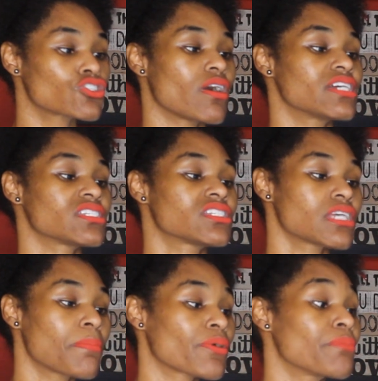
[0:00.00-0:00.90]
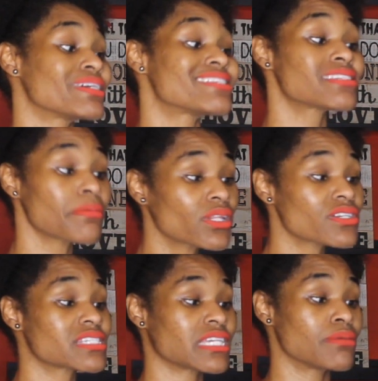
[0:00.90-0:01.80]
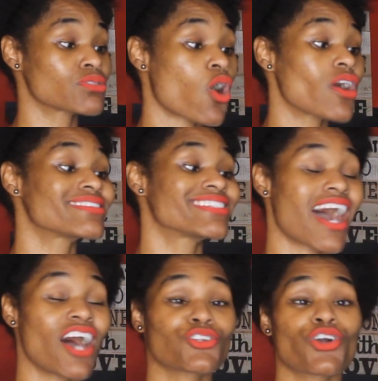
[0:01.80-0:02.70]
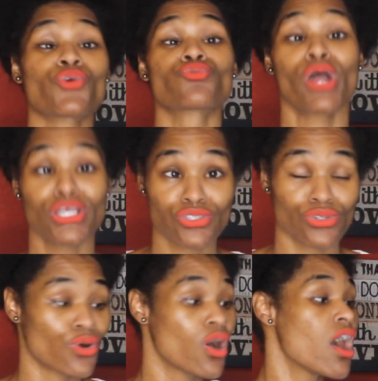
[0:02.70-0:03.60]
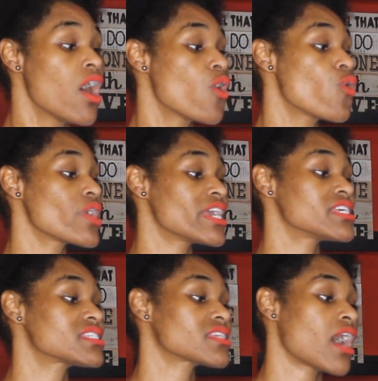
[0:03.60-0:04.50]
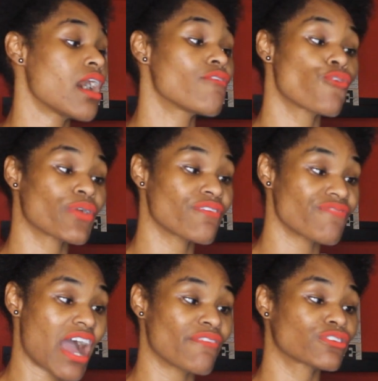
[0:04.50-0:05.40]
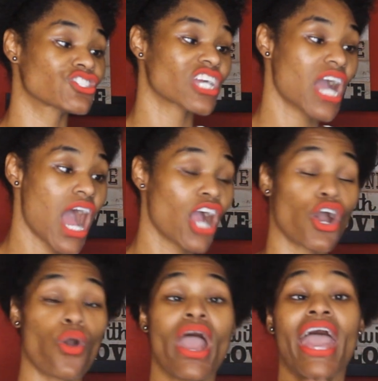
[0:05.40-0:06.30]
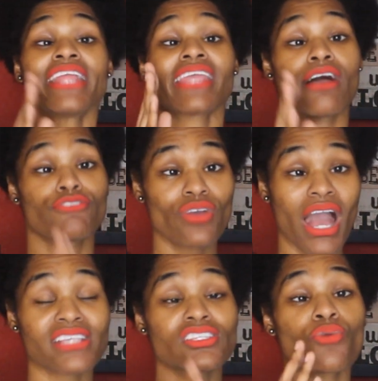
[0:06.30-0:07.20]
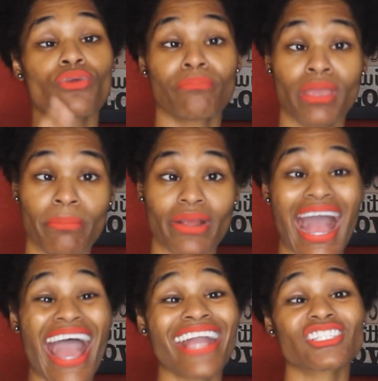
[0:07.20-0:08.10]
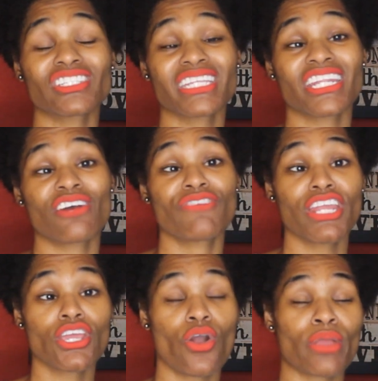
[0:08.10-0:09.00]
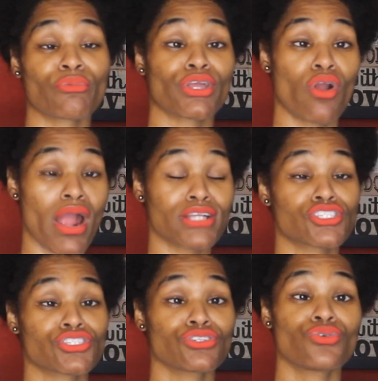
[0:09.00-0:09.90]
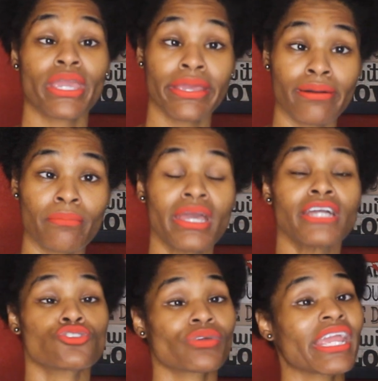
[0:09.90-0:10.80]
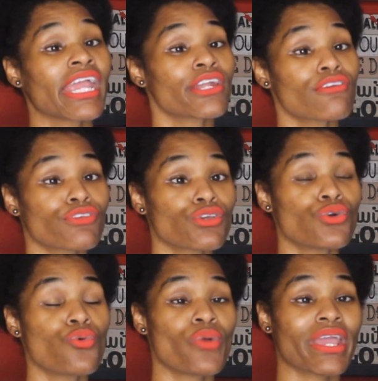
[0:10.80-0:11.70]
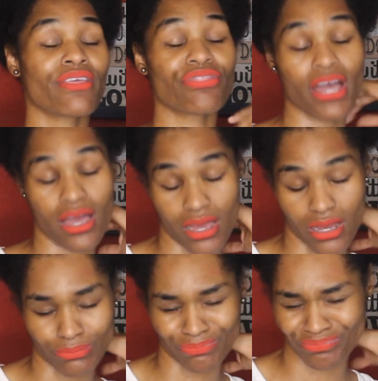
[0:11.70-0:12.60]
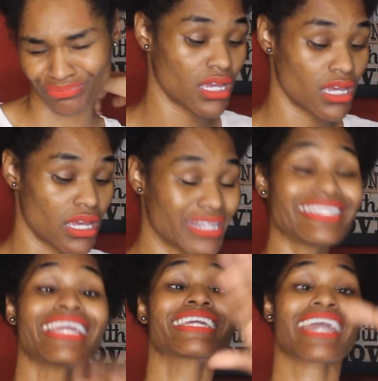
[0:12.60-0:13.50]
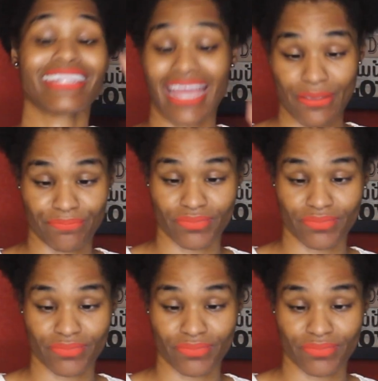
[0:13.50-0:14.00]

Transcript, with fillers: charged in separate but similar schemes are Donald Russell, who is uh, forty-five, of Chicago. Now, if you guys don't remember, I actually did a video in regards to him doing an interview with um, Nique at Nite.